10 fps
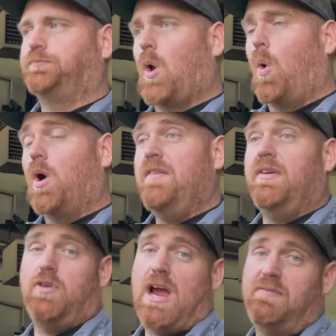Or even if
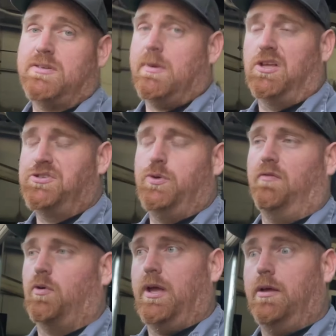you're having somebody else do it
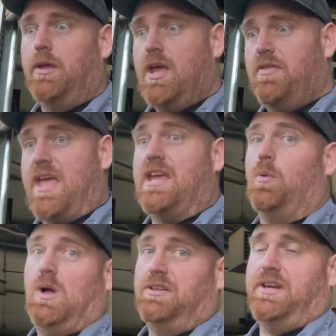for you, they can
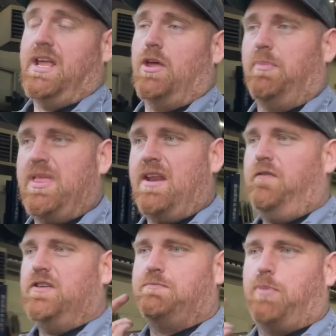weld it together. But then it
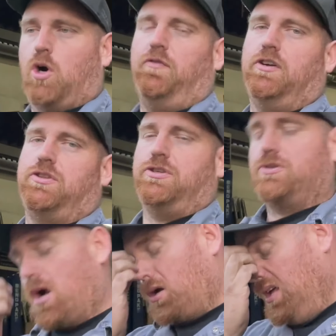fits perfect to the
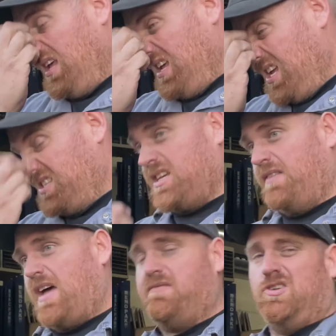truck instead of
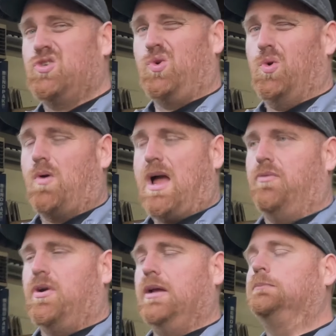having to screw around,
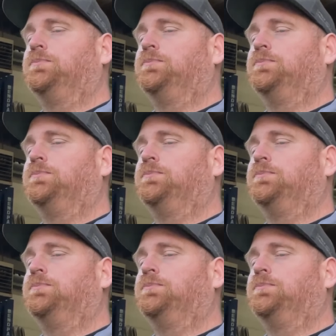right?